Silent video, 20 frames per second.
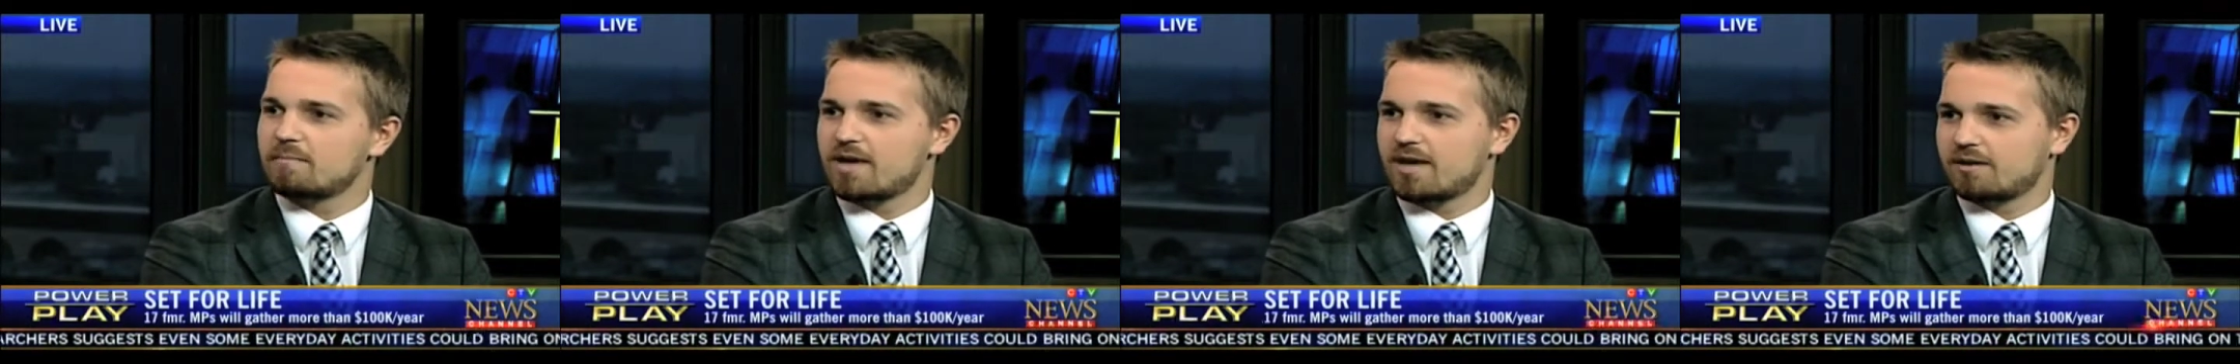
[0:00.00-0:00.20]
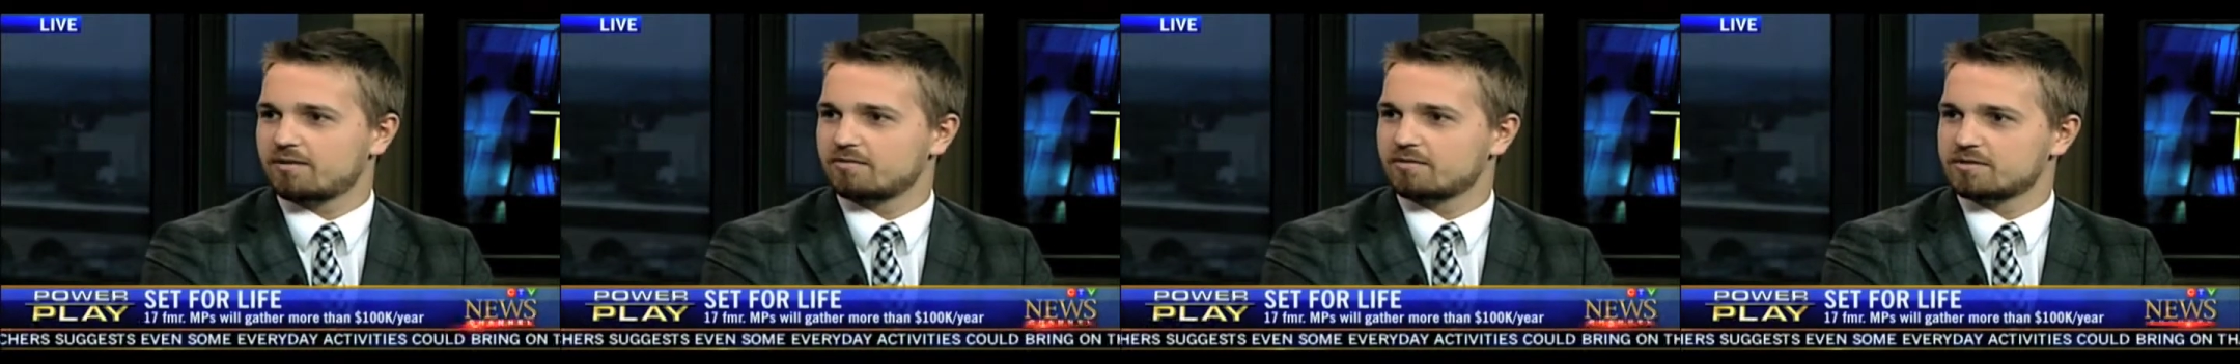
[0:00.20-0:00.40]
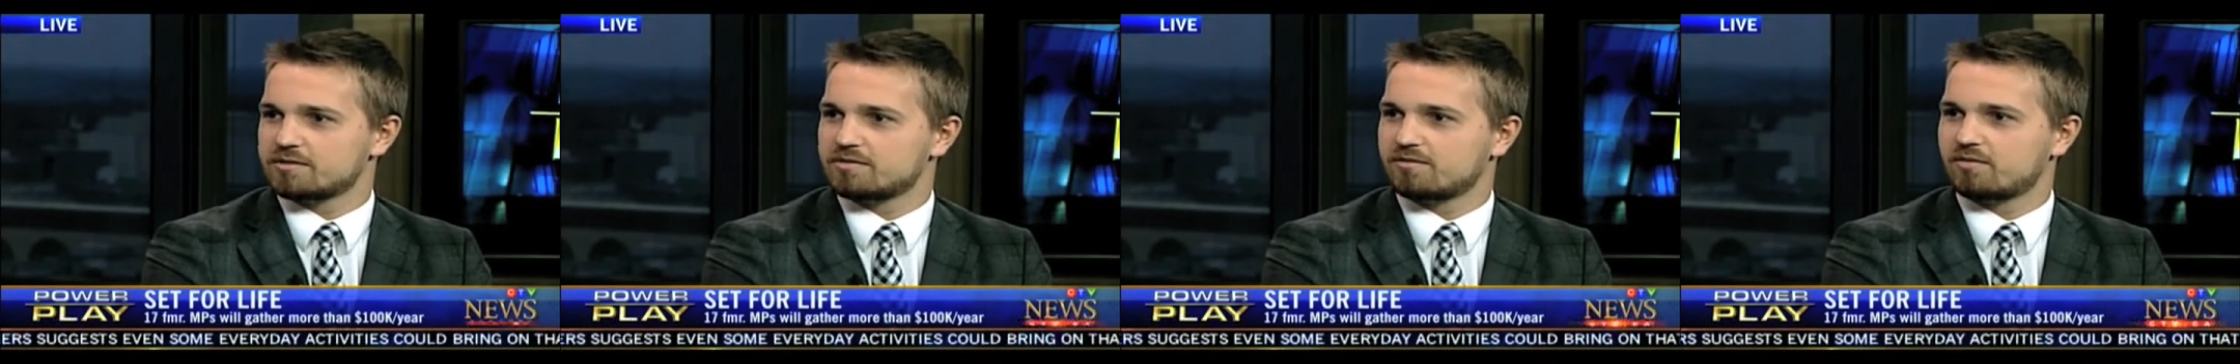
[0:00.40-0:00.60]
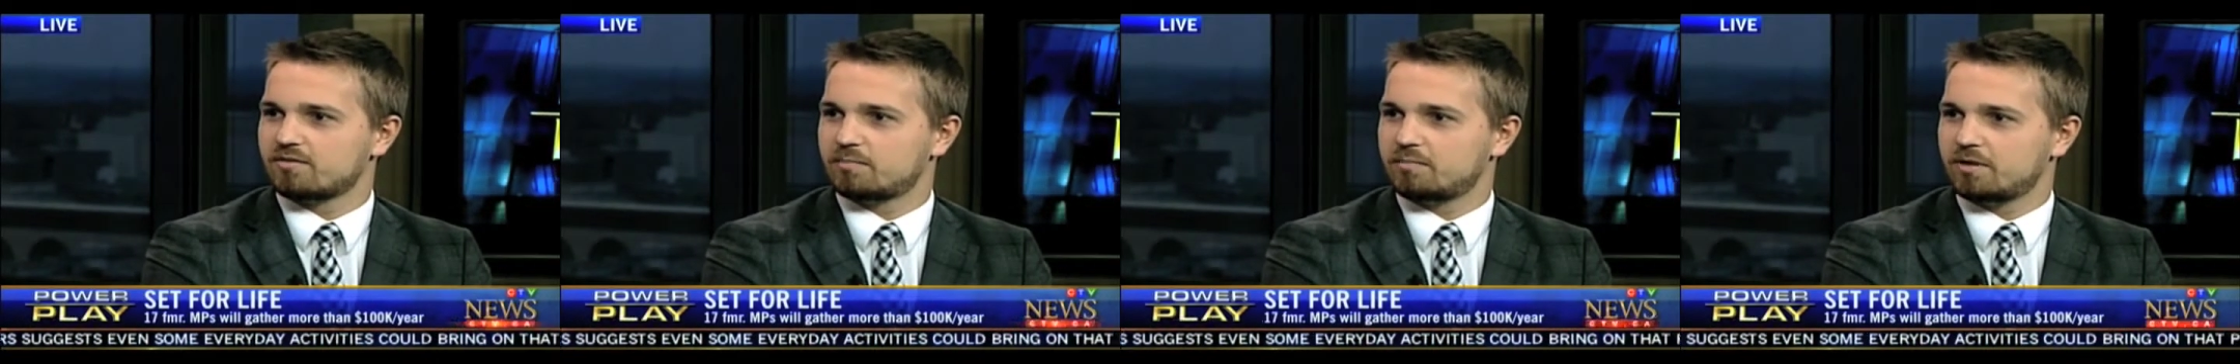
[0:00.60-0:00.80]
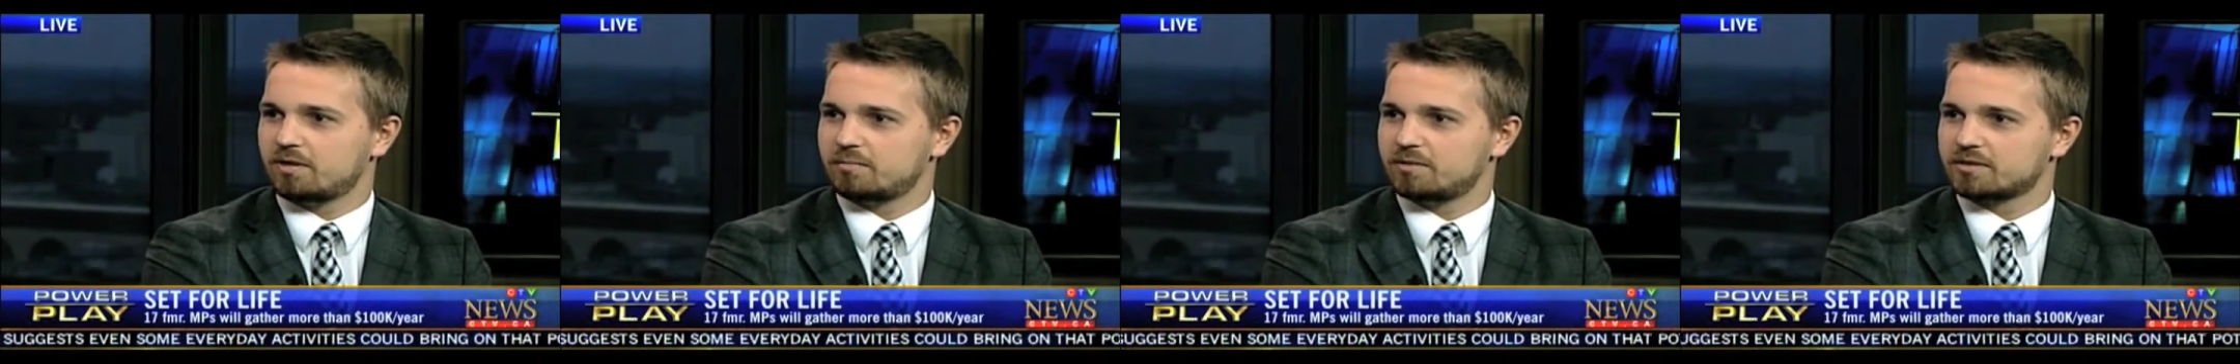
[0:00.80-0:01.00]
mandarins of the
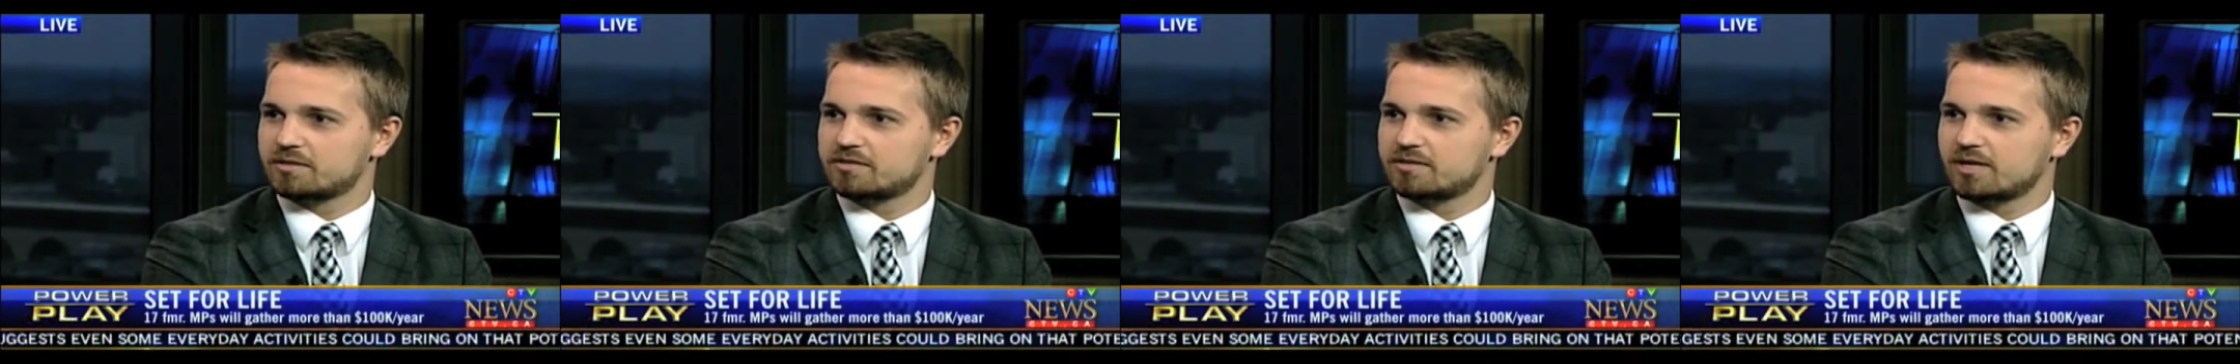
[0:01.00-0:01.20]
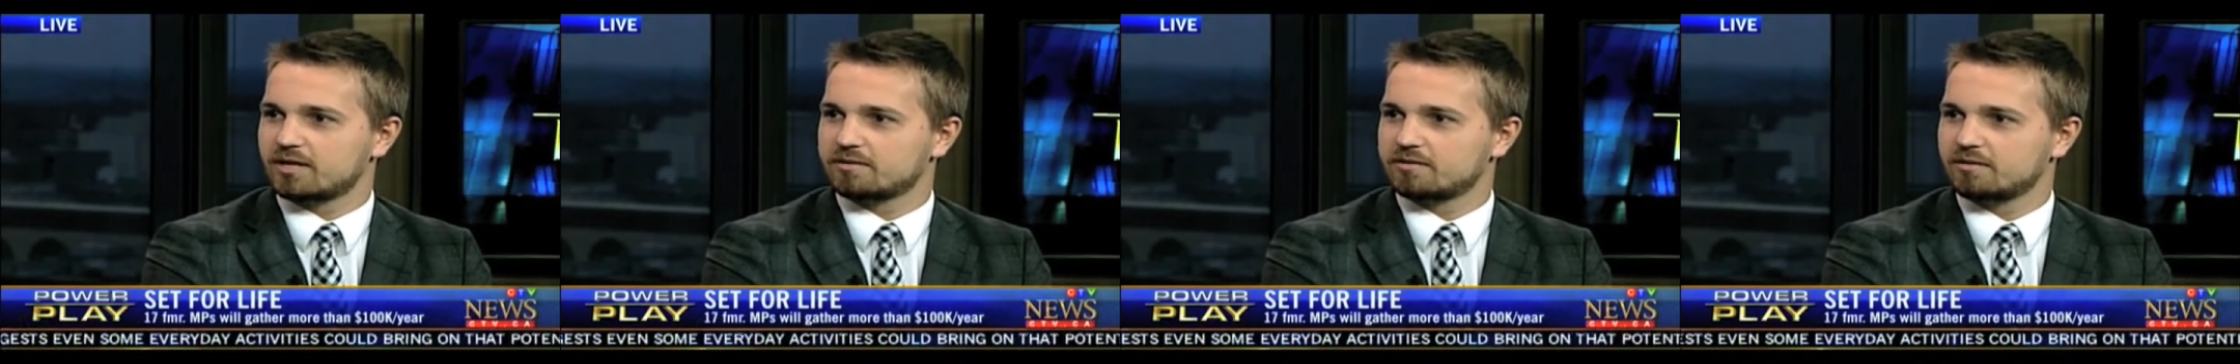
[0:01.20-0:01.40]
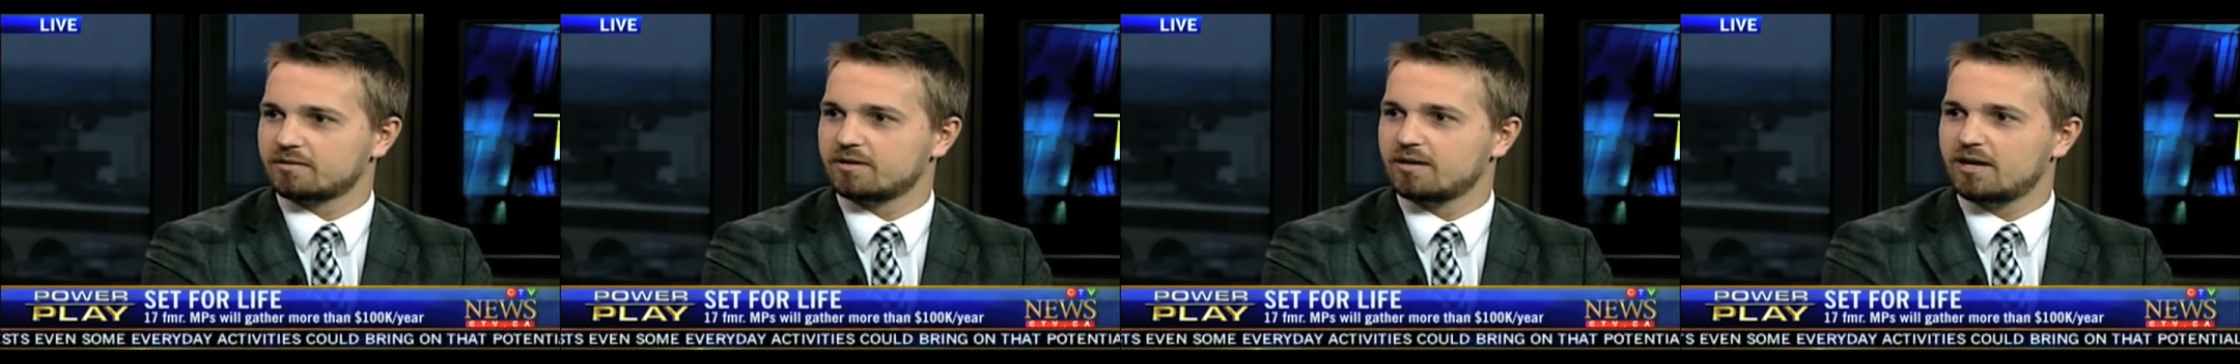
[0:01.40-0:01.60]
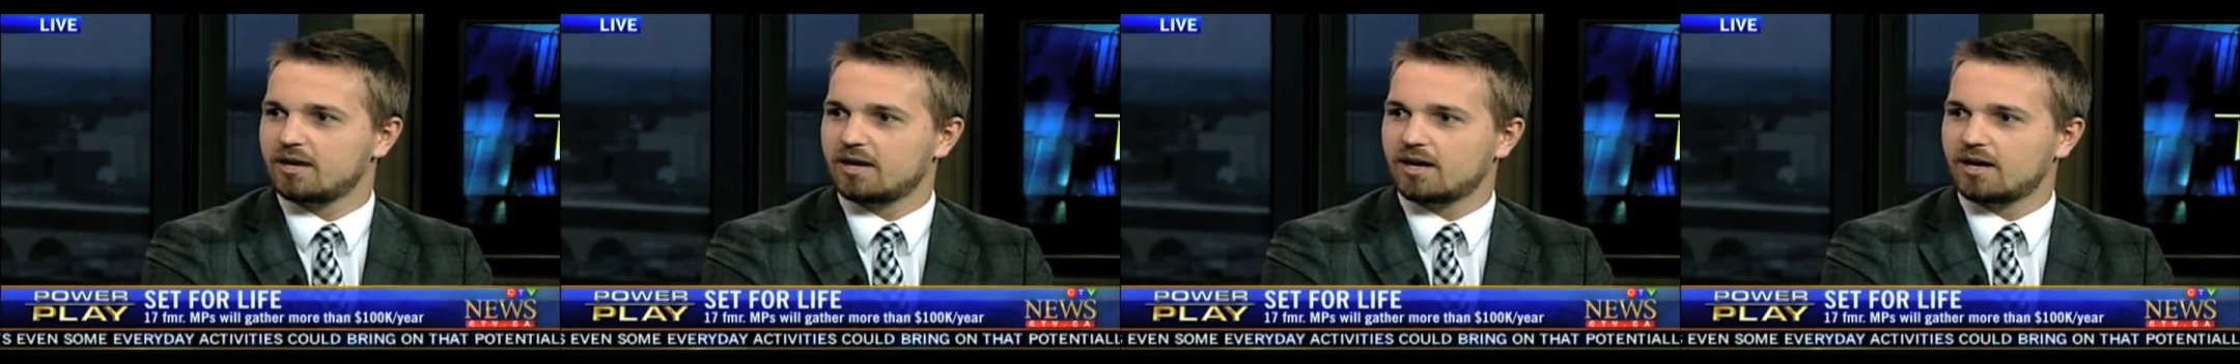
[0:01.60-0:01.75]
public sector.